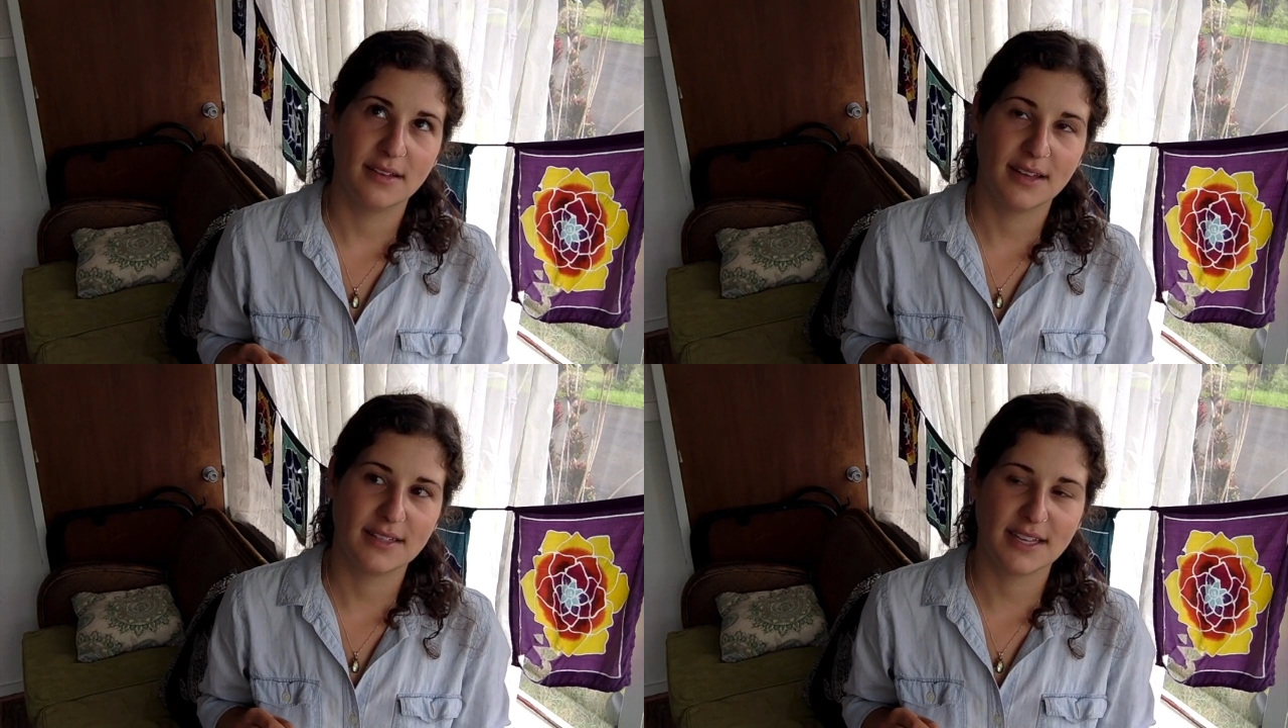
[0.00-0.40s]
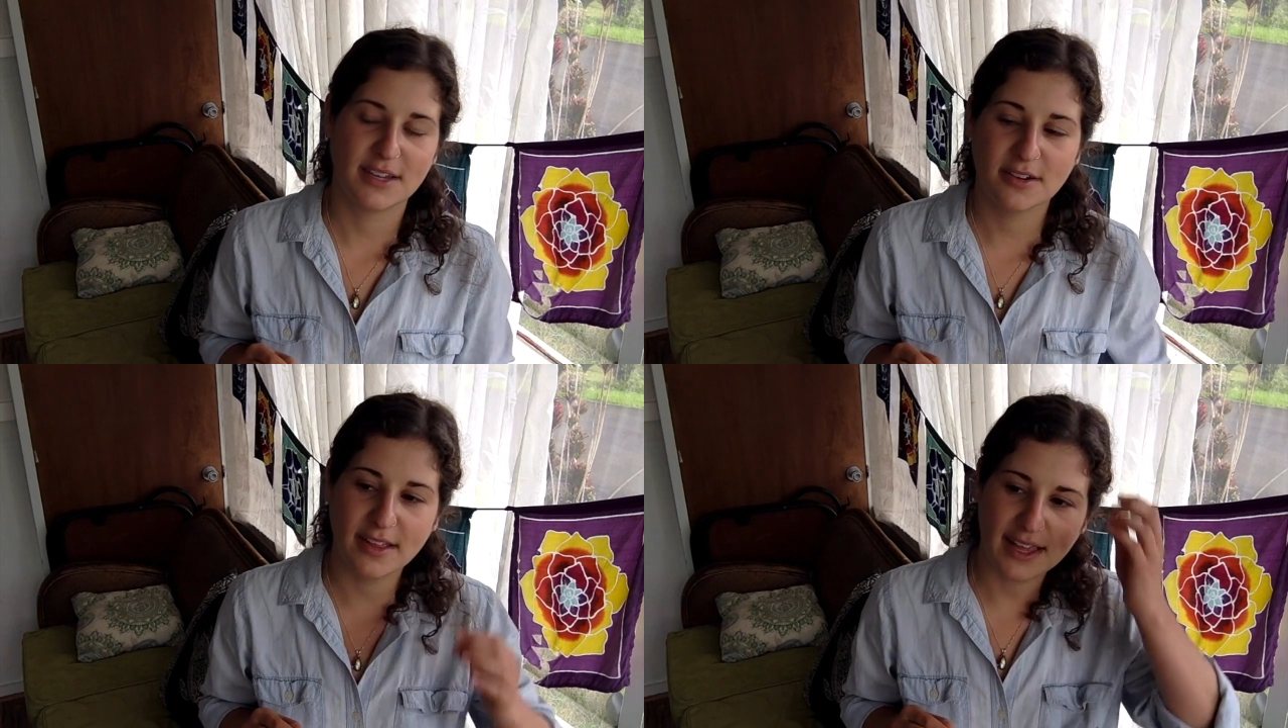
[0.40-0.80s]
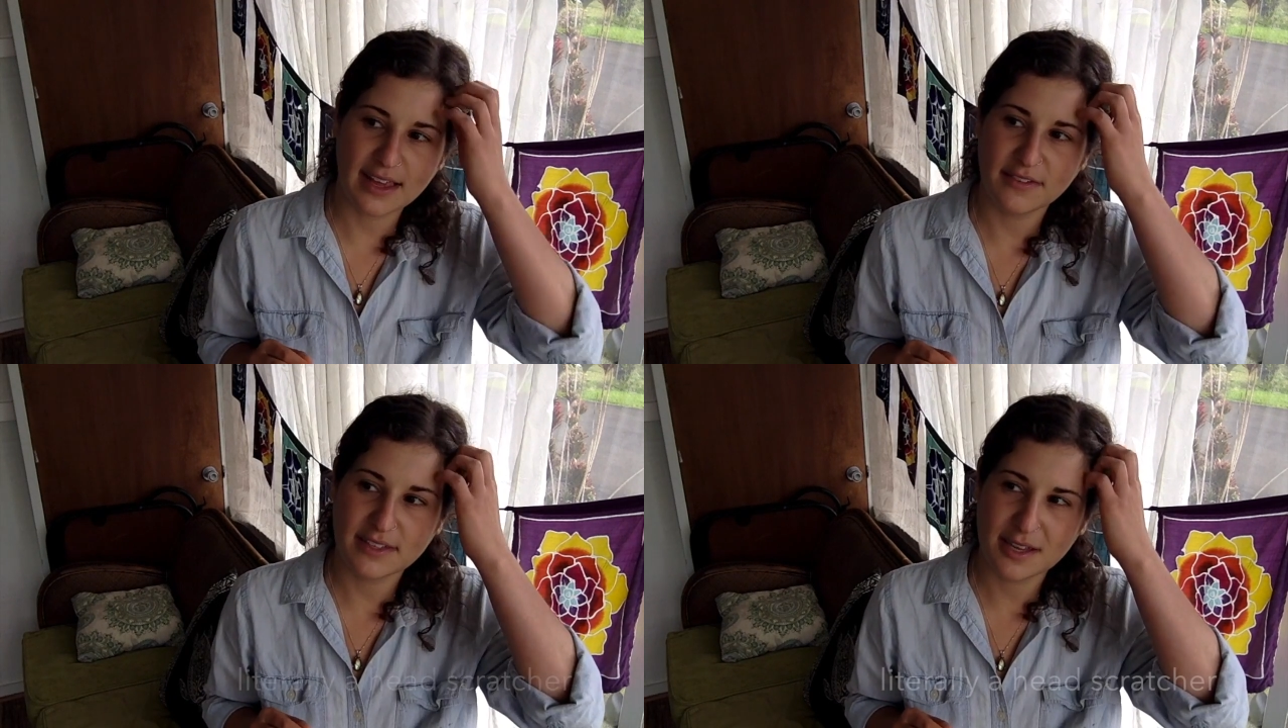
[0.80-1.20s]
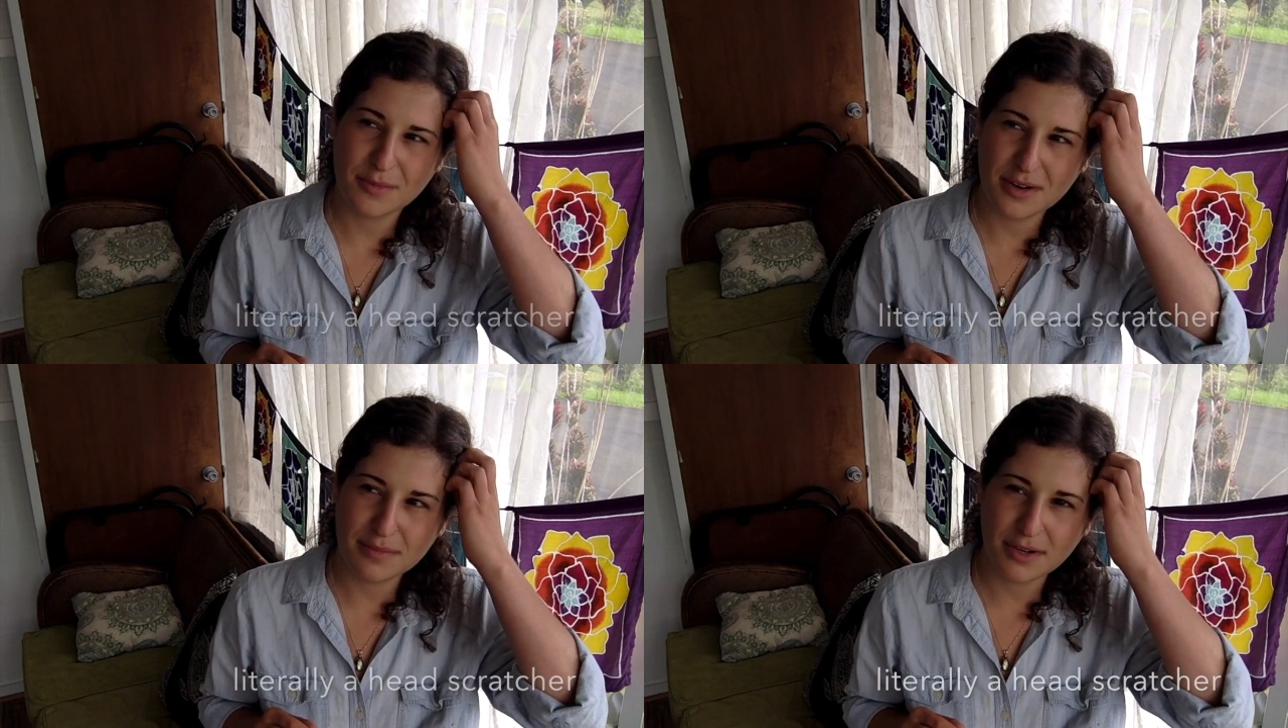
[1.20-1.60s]
it's like you're like giving
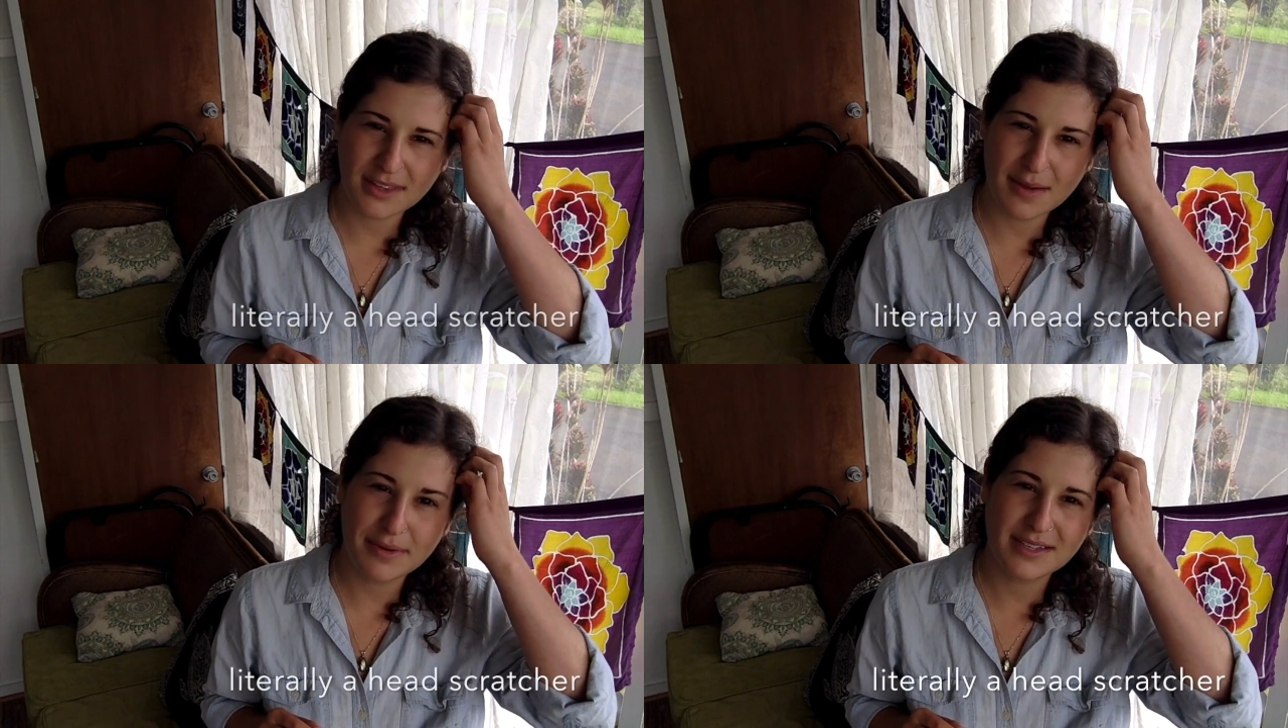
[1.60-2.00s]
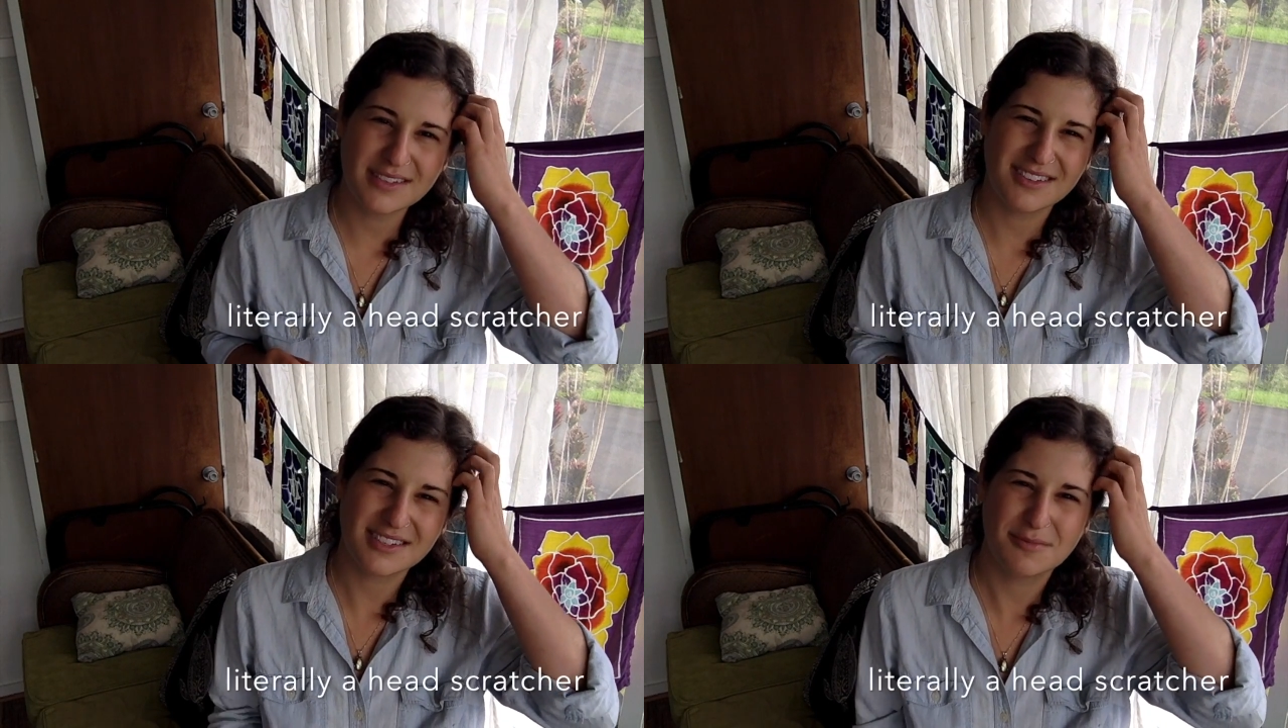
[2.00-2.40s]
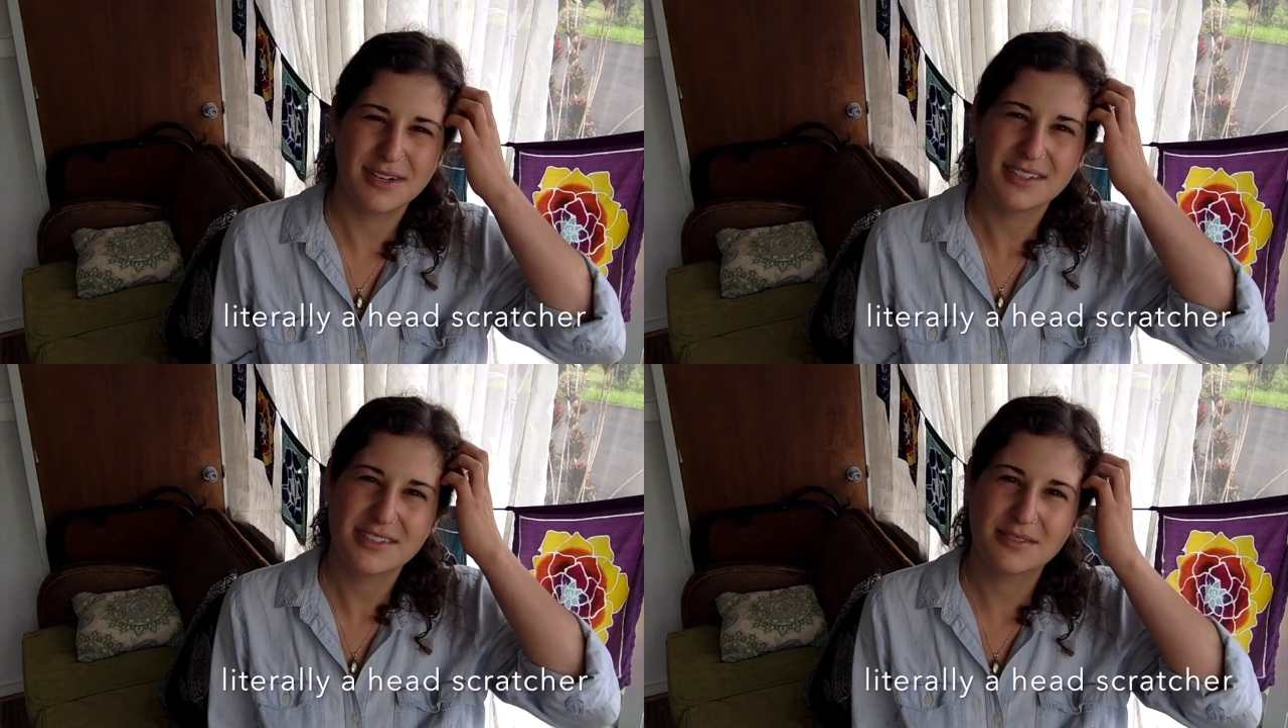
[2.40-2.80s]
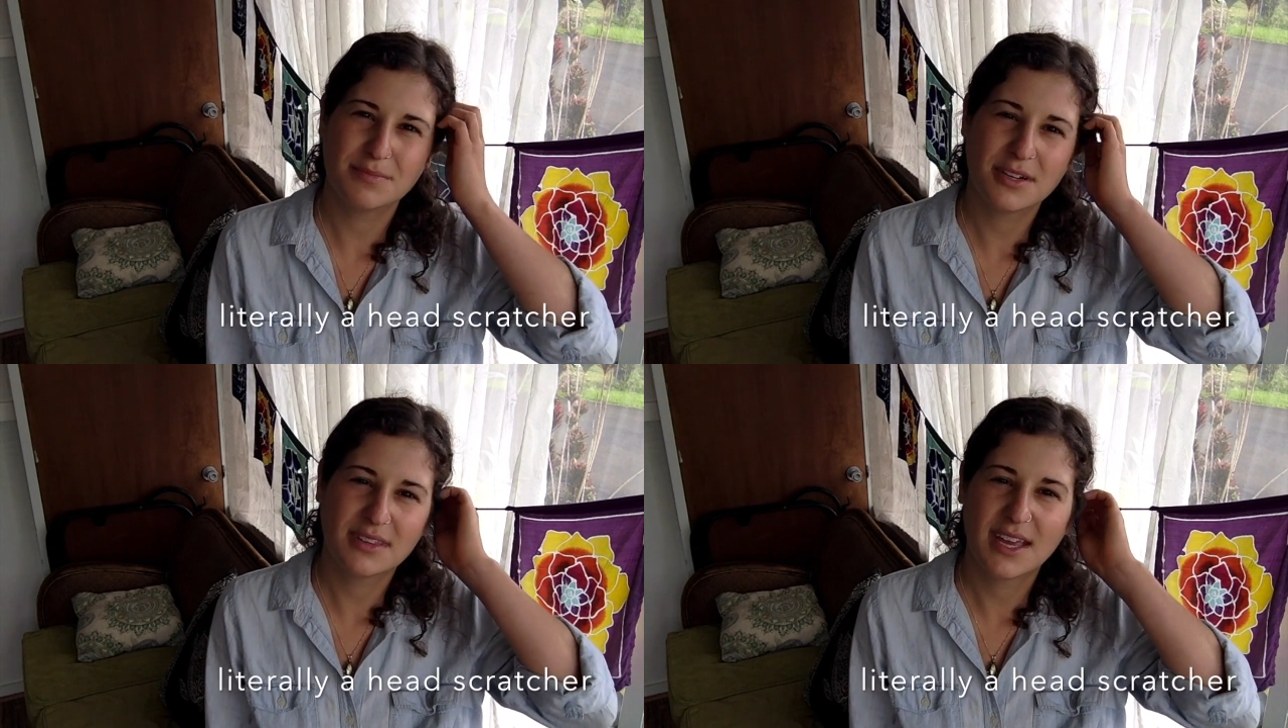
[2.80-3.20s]
someone a birthday present on someone else's
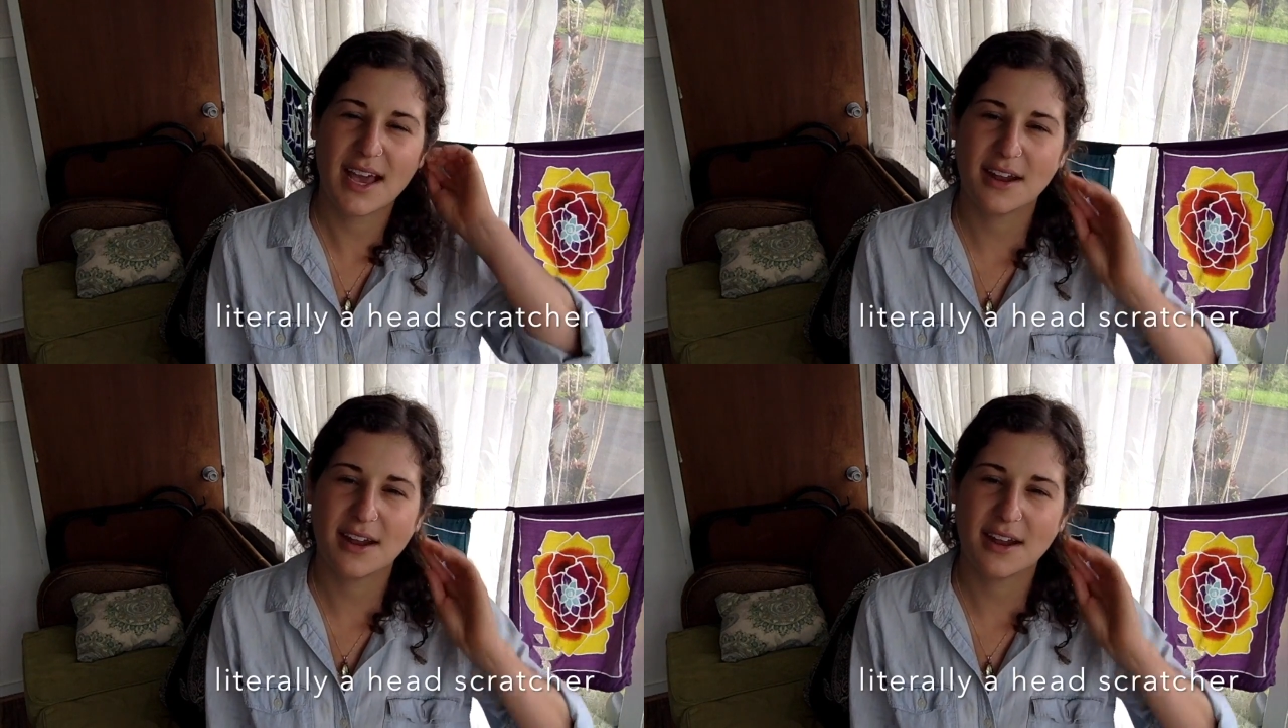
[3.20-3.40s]
birthday.